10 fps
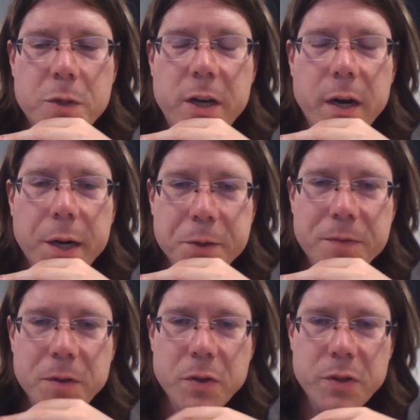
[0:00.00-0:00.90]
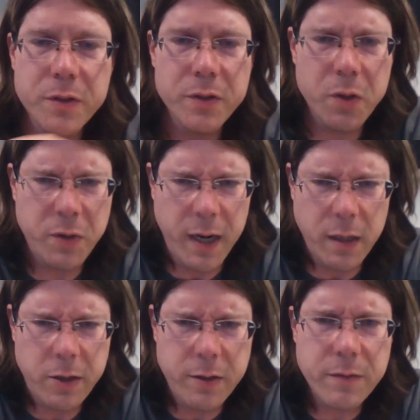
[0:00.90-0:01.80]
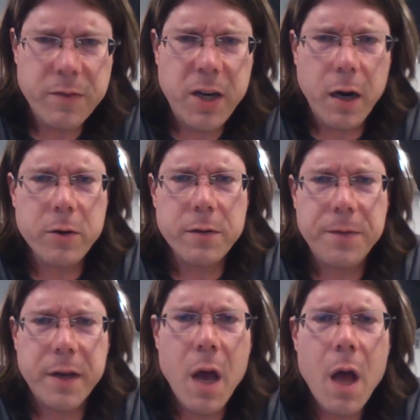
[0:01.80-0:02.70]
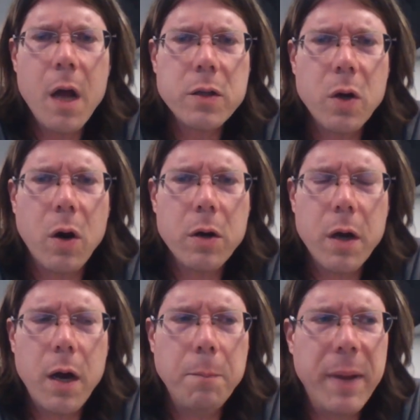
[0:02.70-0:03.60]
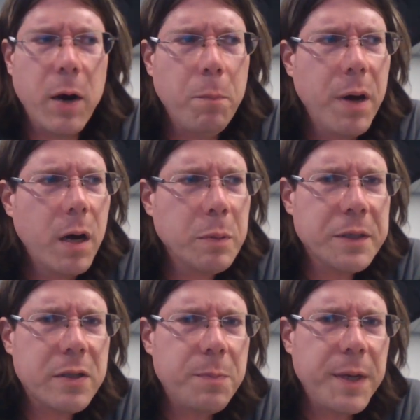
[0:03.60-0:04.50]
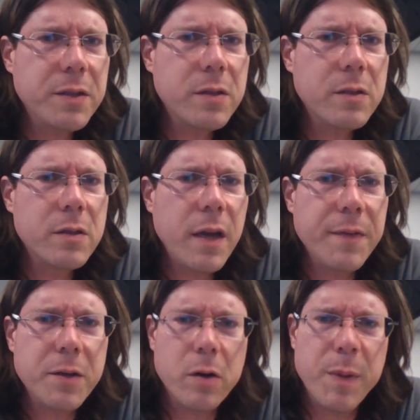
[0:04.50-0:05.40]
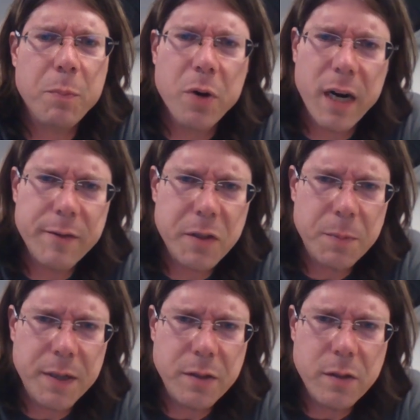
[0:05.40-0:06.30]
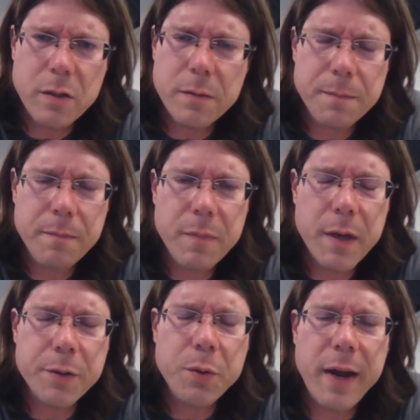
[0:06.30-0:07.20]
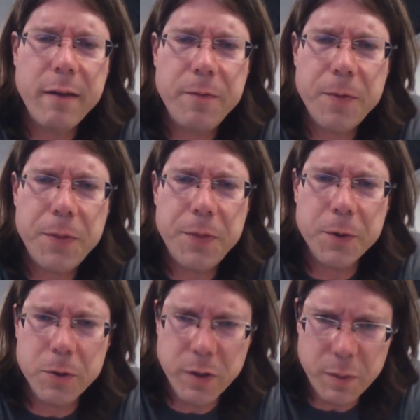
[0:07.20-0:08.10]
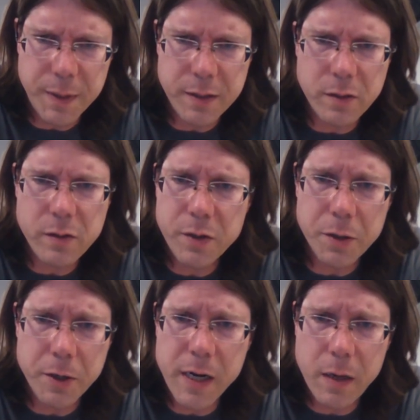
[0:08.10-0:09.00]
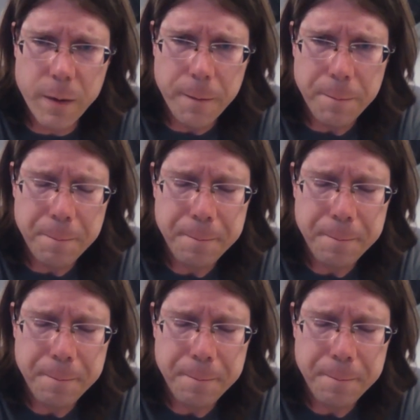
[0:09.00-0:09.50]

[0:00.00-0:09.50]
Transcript: Geographers and sociologists of geography talk about public spaces and they talk about private spaces. They also have third spaces that are neither.